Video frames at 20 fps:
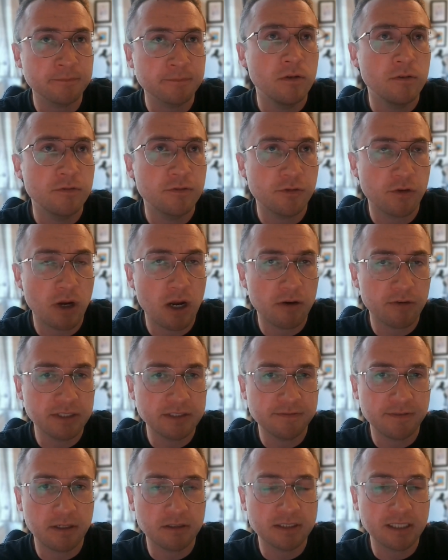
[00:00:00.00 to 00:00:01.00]
Ferrari's
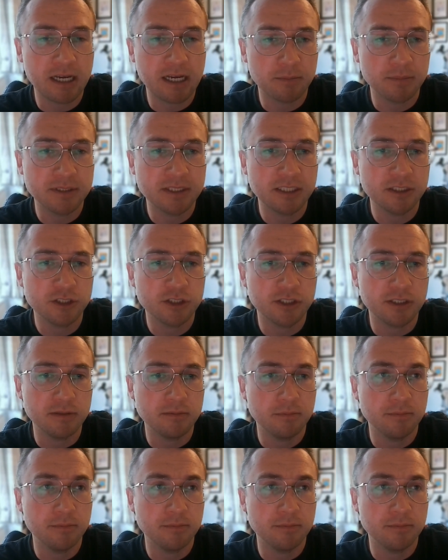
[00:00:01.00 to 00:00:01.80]
felt out of position.